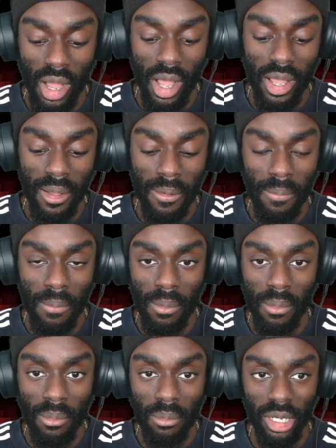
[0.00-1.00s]
Um,
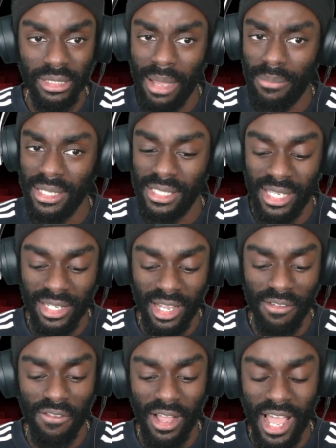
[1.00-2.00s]
but that being said,
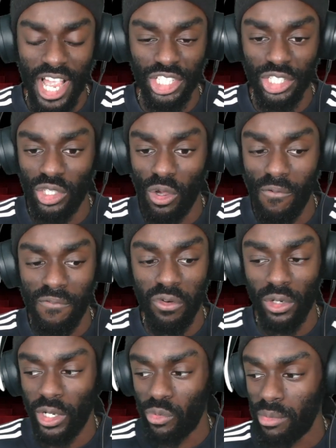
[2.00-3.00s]
I, actually don't
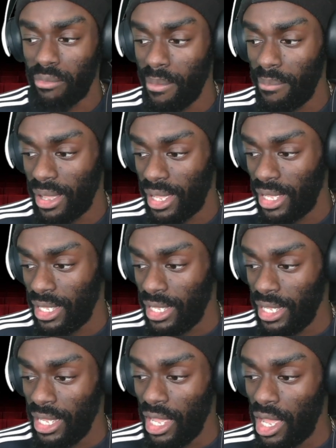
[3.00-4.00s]
fully remember
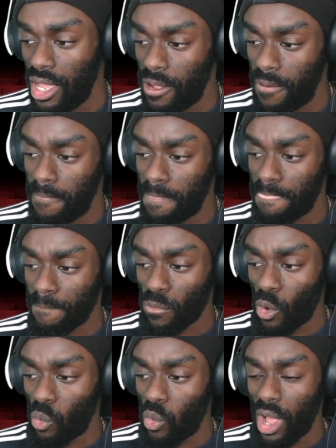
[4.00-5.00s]
um,
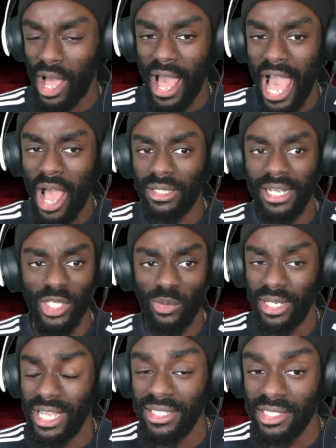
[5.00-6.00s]
what how the last
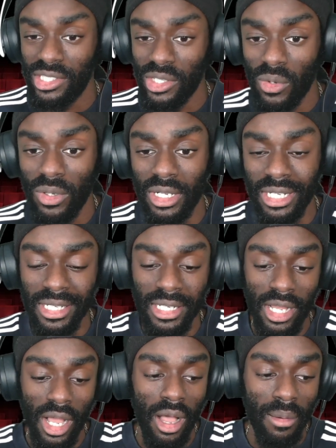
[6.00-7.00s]
one ended. So
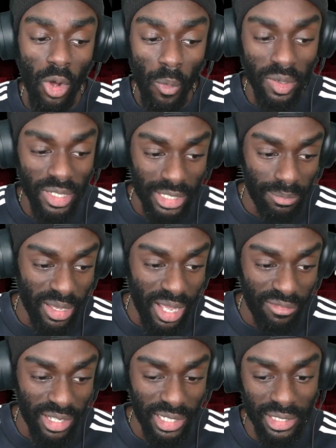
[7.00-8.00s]
I'm hoping there's a bit
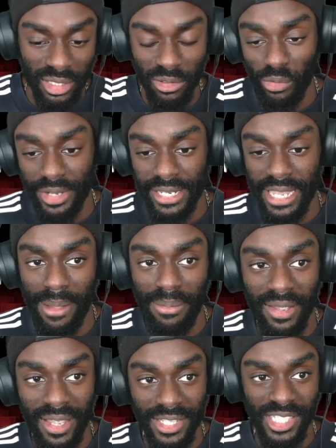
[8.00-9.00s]
of a recap
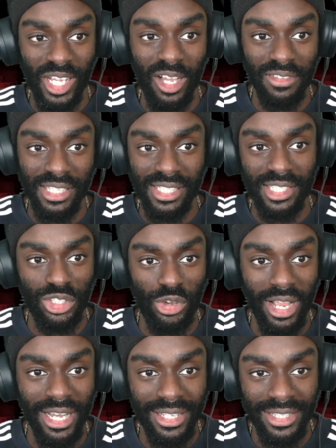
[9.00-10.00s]
at the start of this
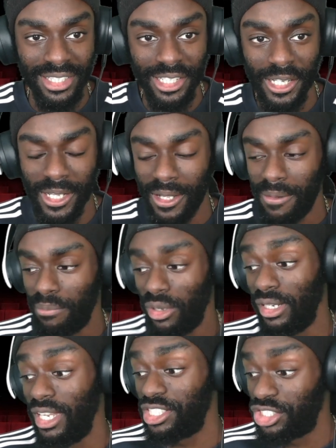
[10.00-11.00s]
trailer. Um,
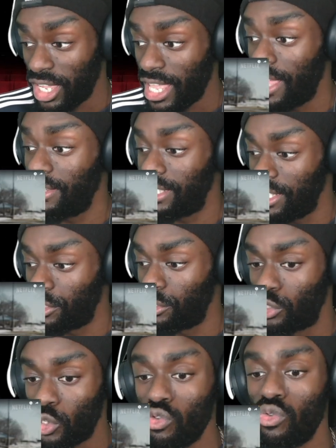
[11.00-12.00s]
but let's check out season
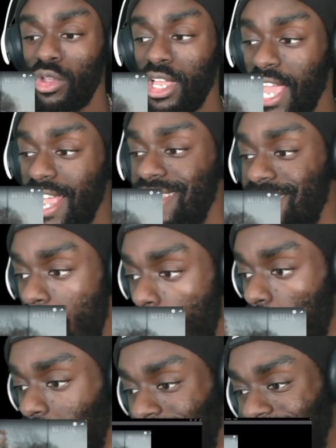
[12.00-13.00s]
two
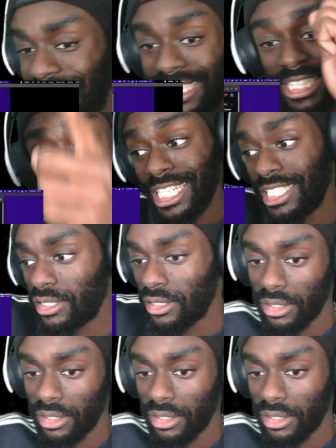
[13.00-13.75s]
now. Let's get it.